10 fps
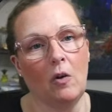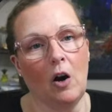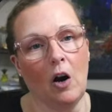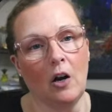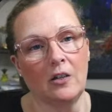
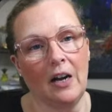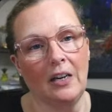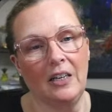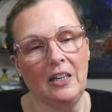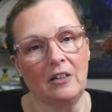our
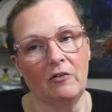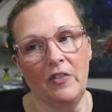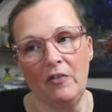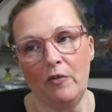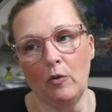
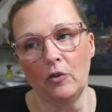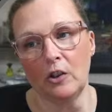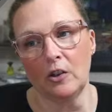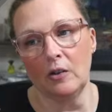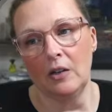.env
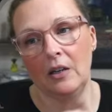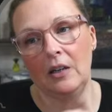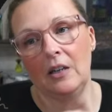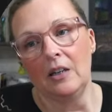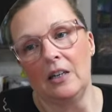folder
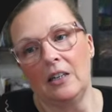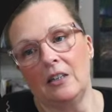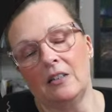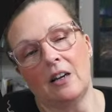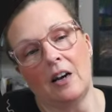is